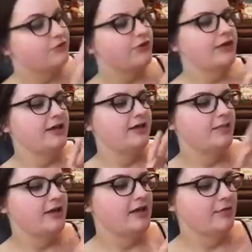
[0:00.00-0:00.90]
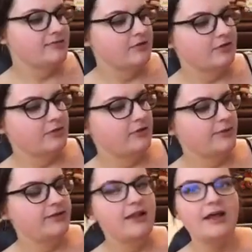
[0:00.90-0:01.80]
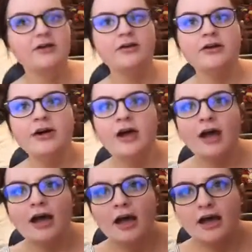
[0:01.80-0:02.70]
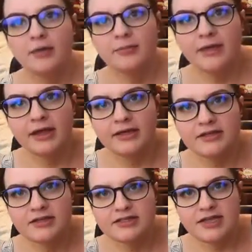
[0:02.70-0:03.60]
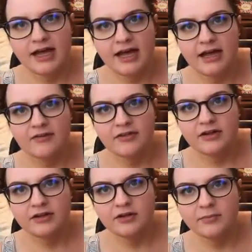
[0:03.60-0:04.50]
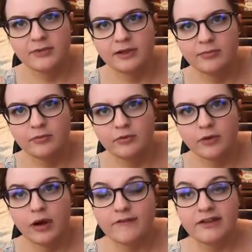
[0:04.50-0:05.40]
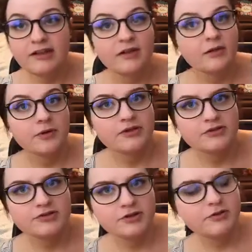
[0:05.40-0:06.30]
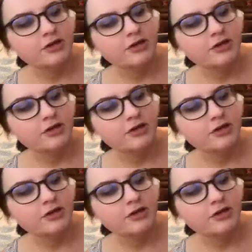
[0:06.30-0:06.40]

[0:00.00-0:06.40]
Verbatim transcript: for him, it comes out a little bit lighter. Um, it does have a little bit more of a yellow undertone